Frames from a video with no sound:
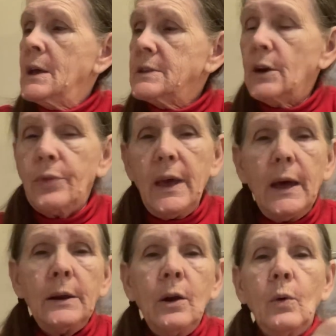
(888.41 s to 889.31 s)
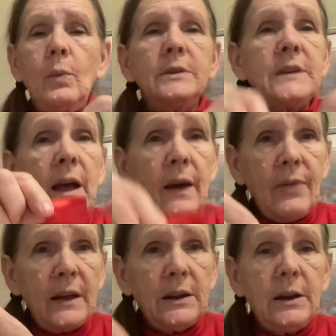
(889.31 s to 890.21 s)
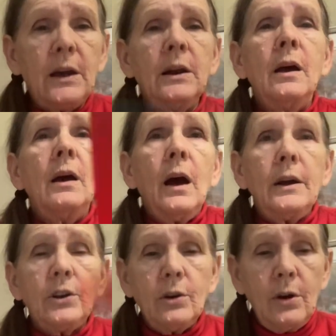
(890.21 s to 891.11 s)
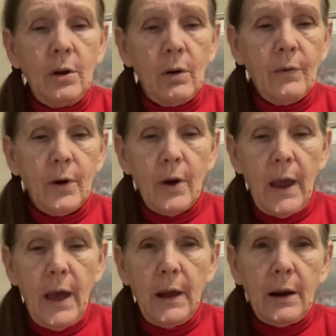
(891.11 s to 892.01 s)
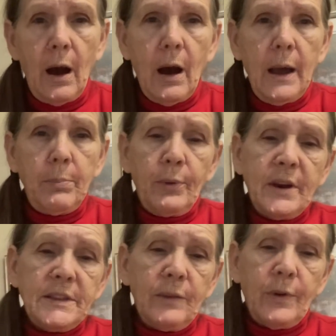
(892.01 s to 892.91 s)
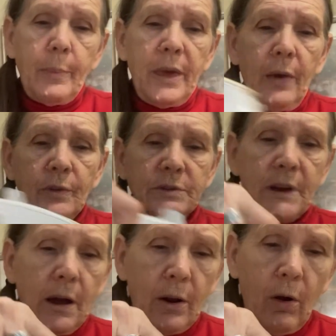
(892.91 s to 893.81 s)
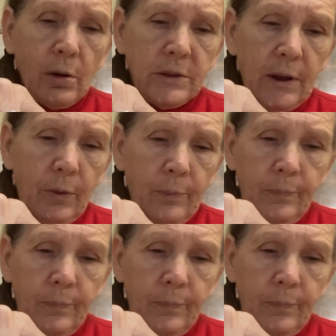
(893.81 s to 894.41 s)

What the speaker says: So then, once I have that done, I turn it over and I press it from the other side also.